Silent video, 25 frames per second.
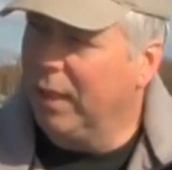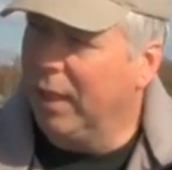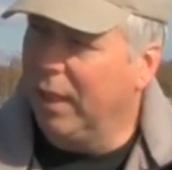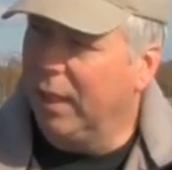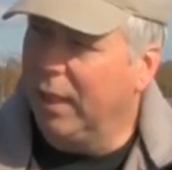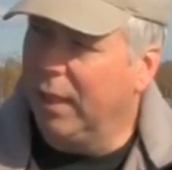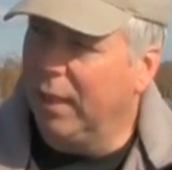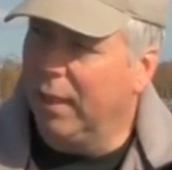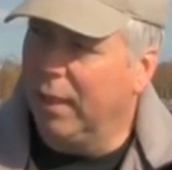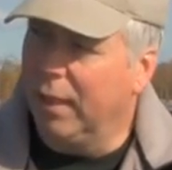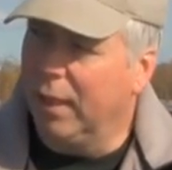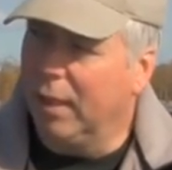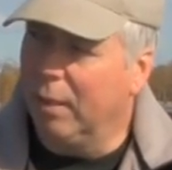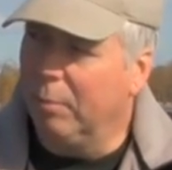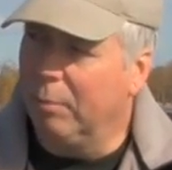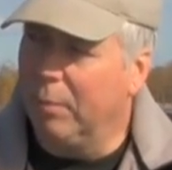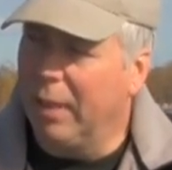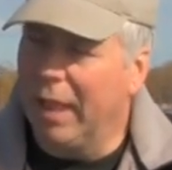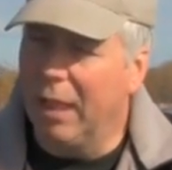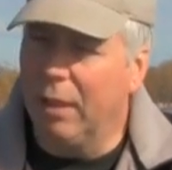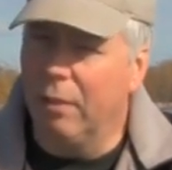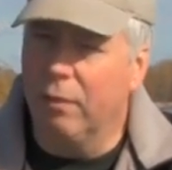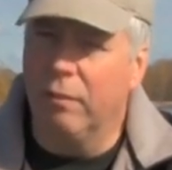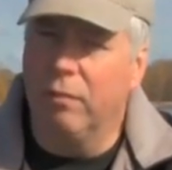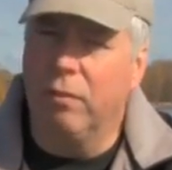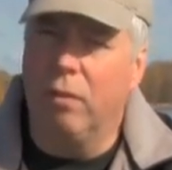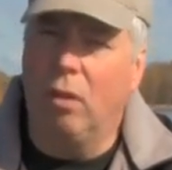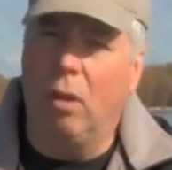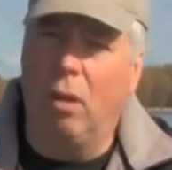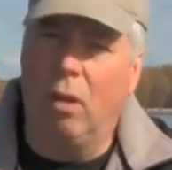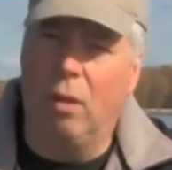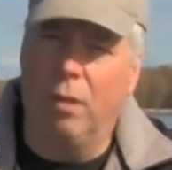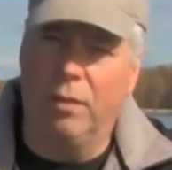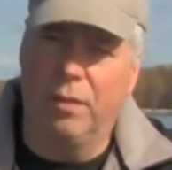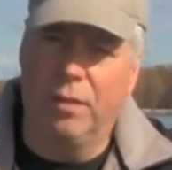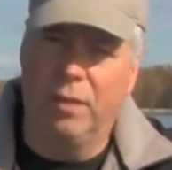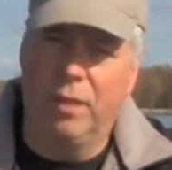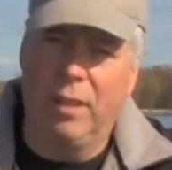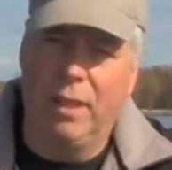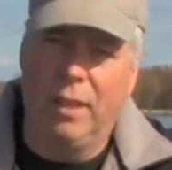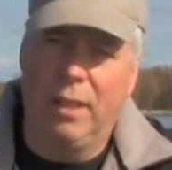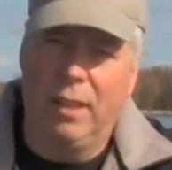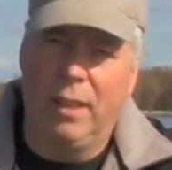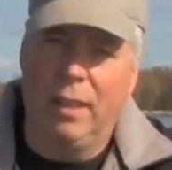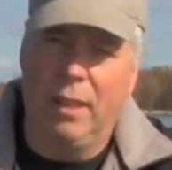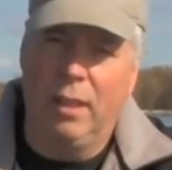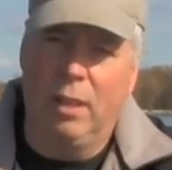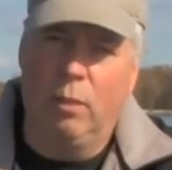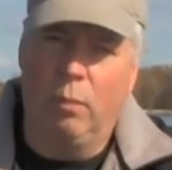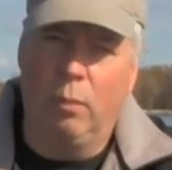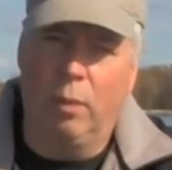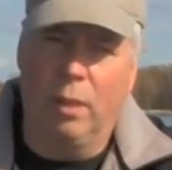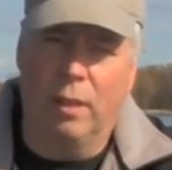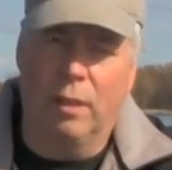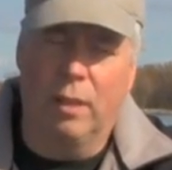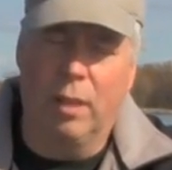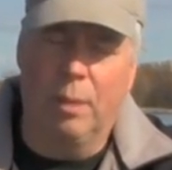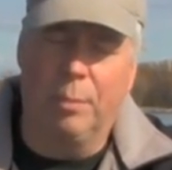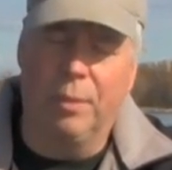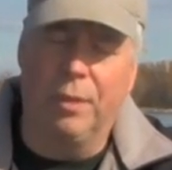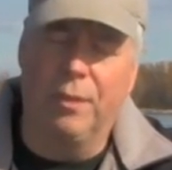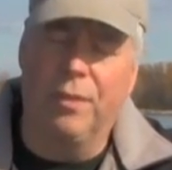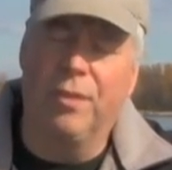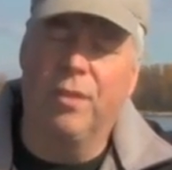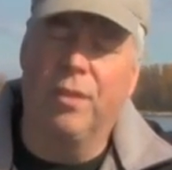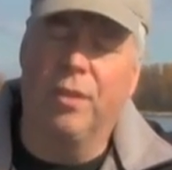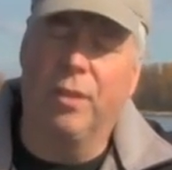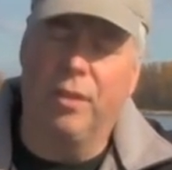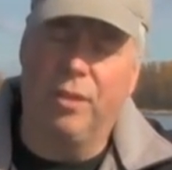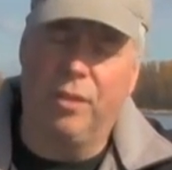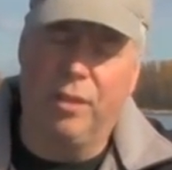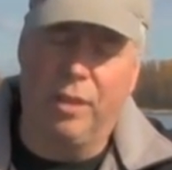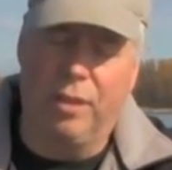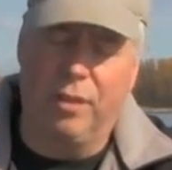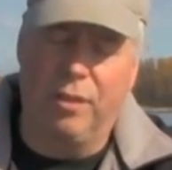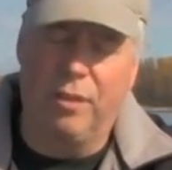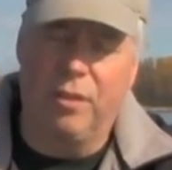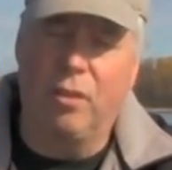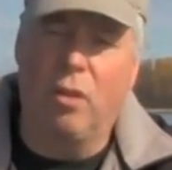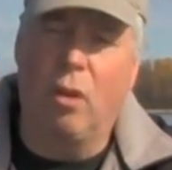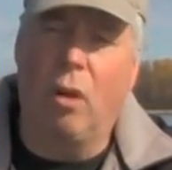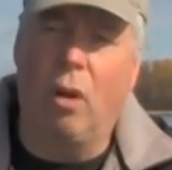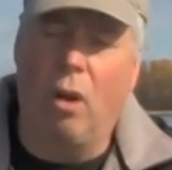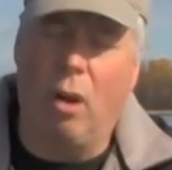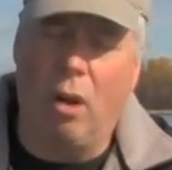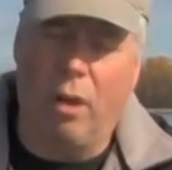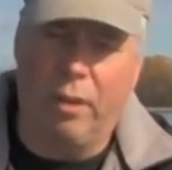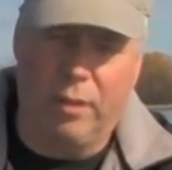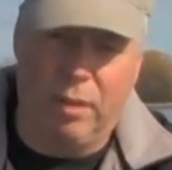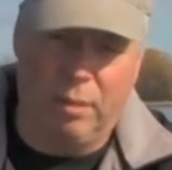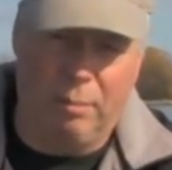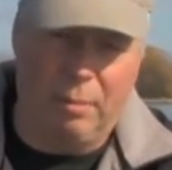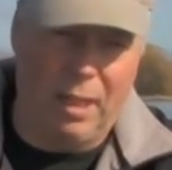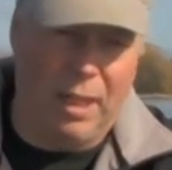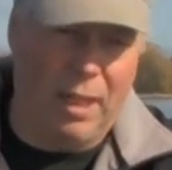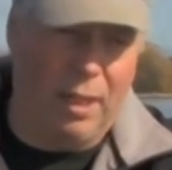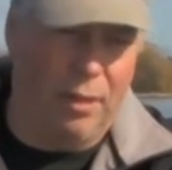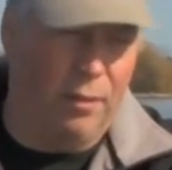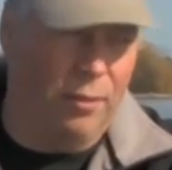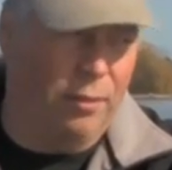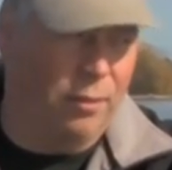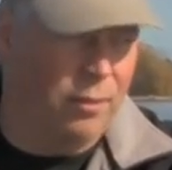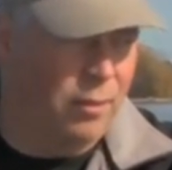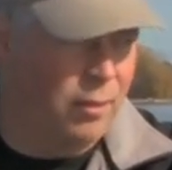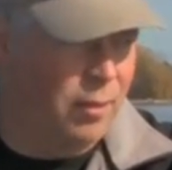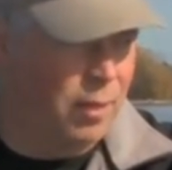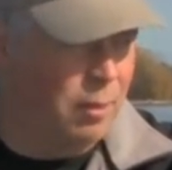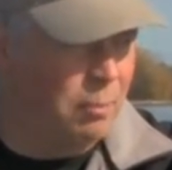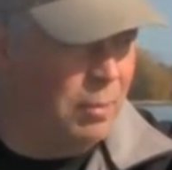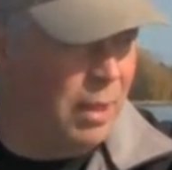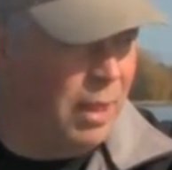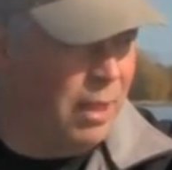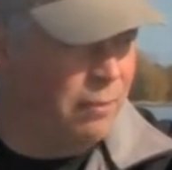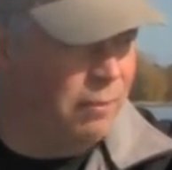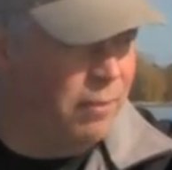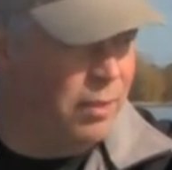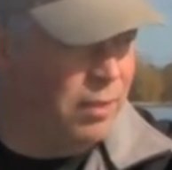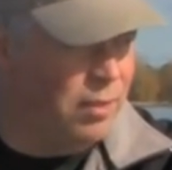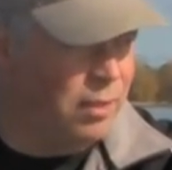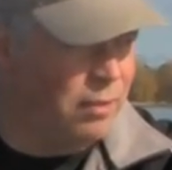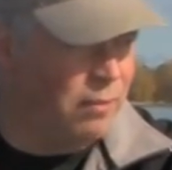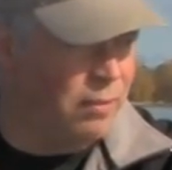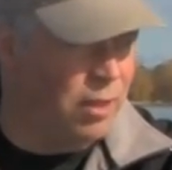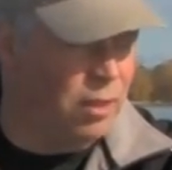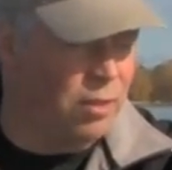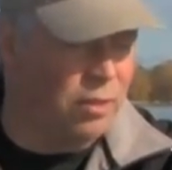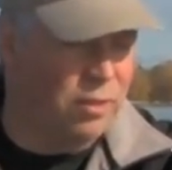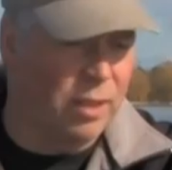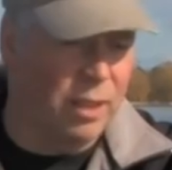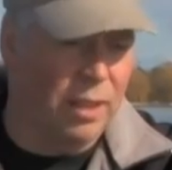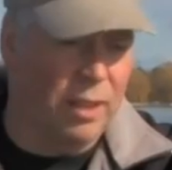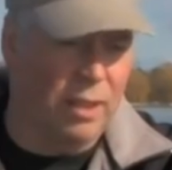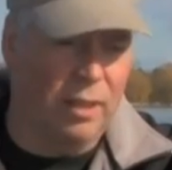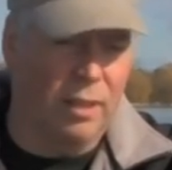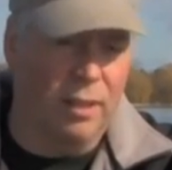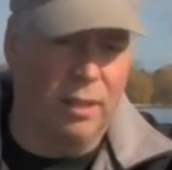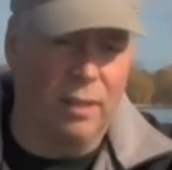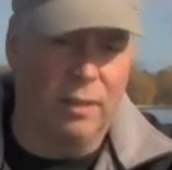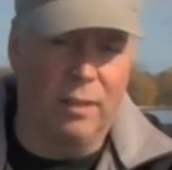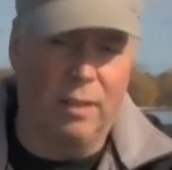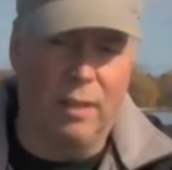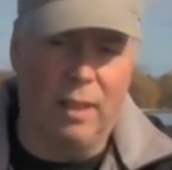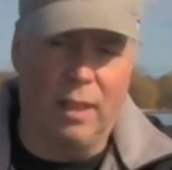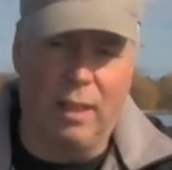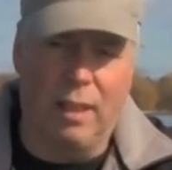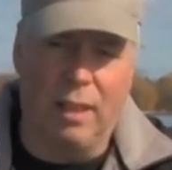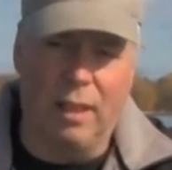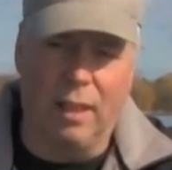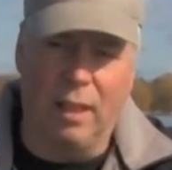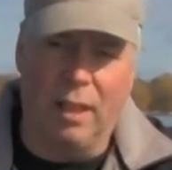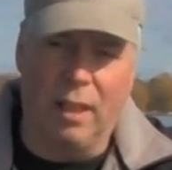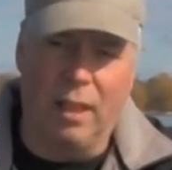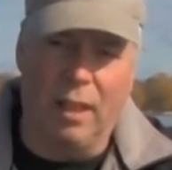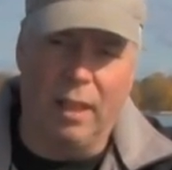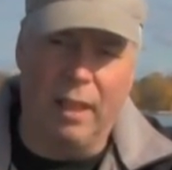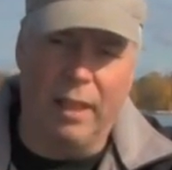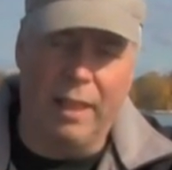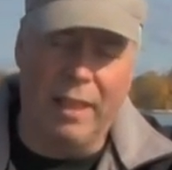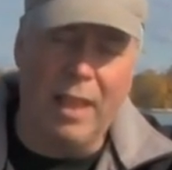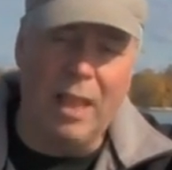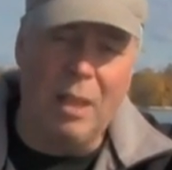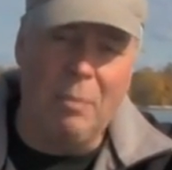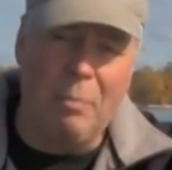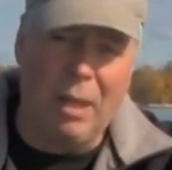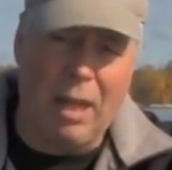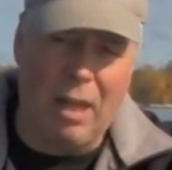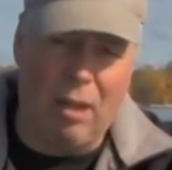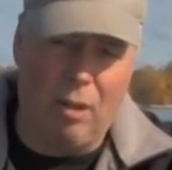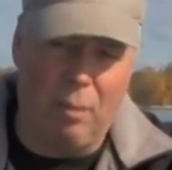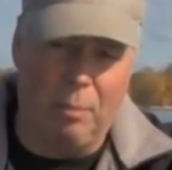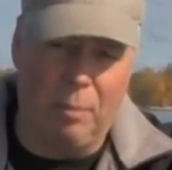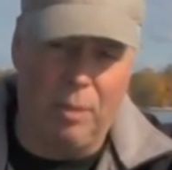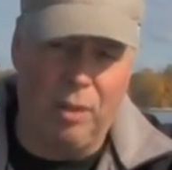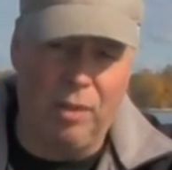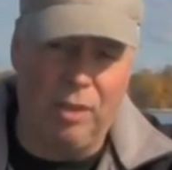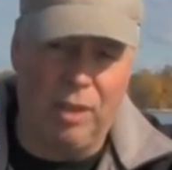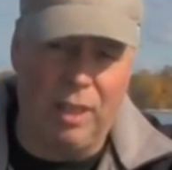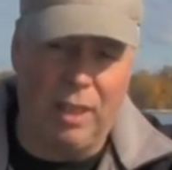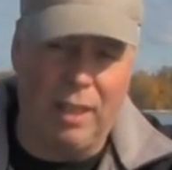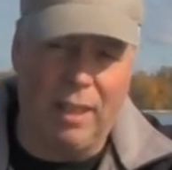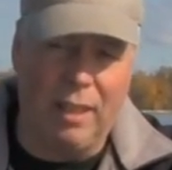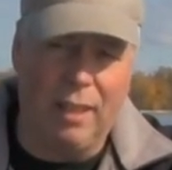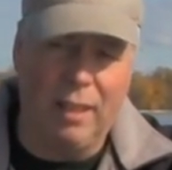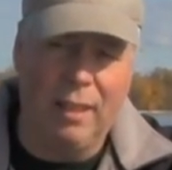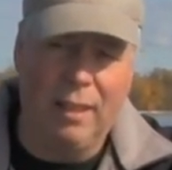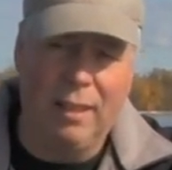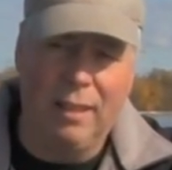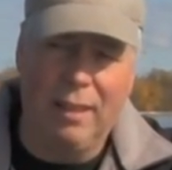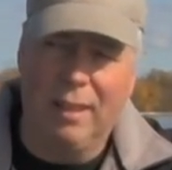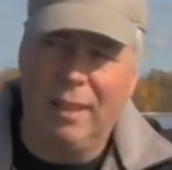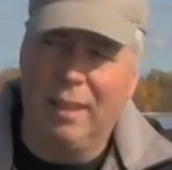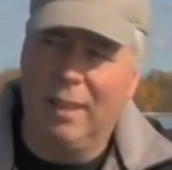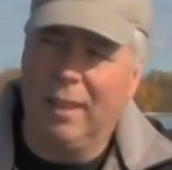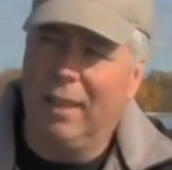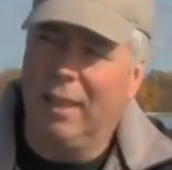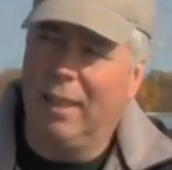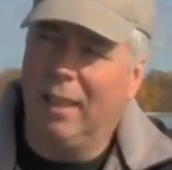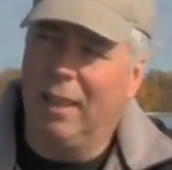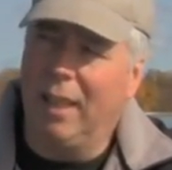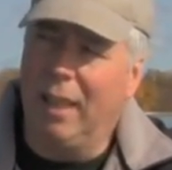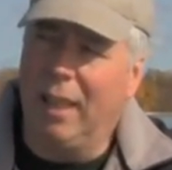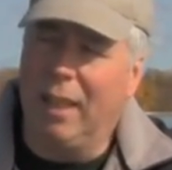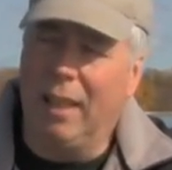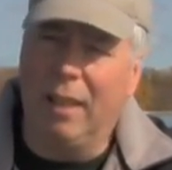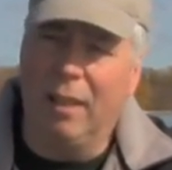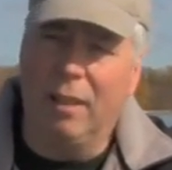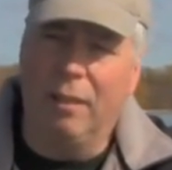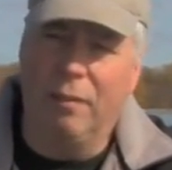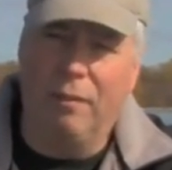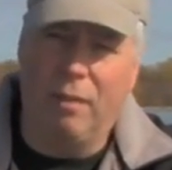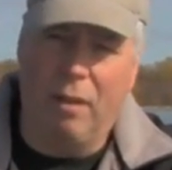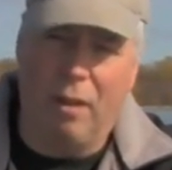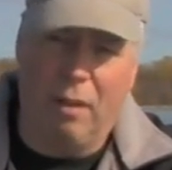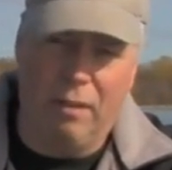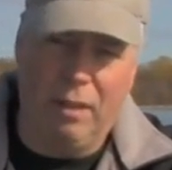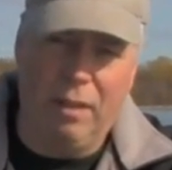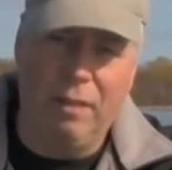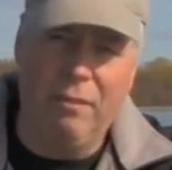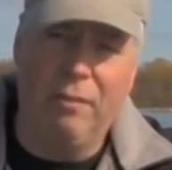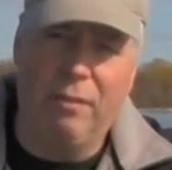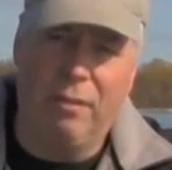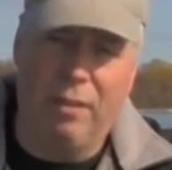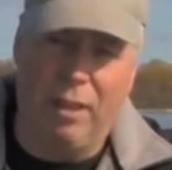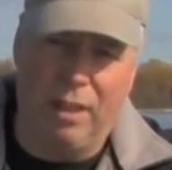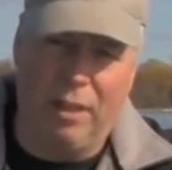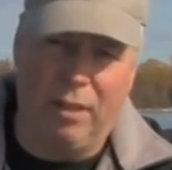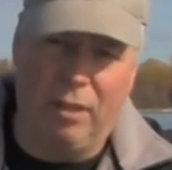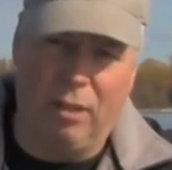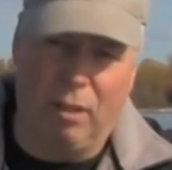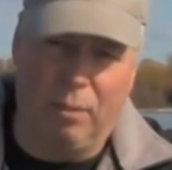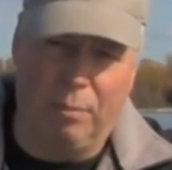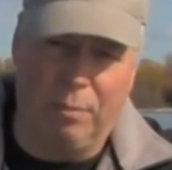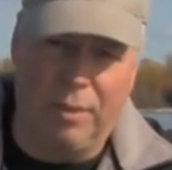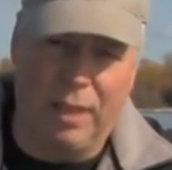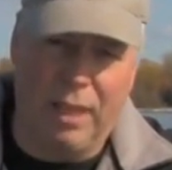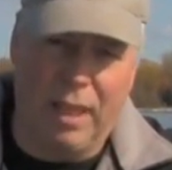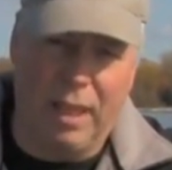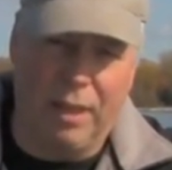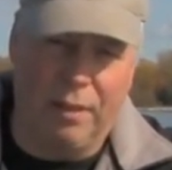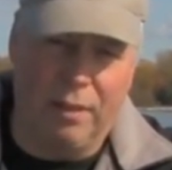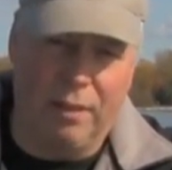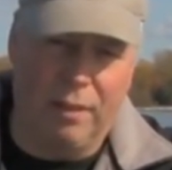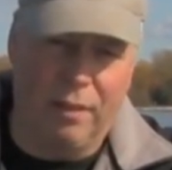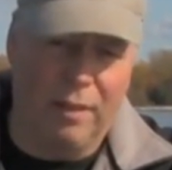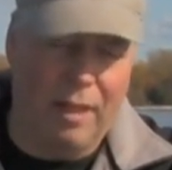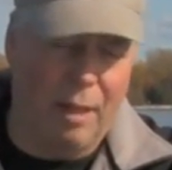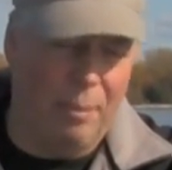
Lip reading: in Niagara Falls where a couple of surgeons talked about the benefits of using the e-power machine and the far infrared dome together.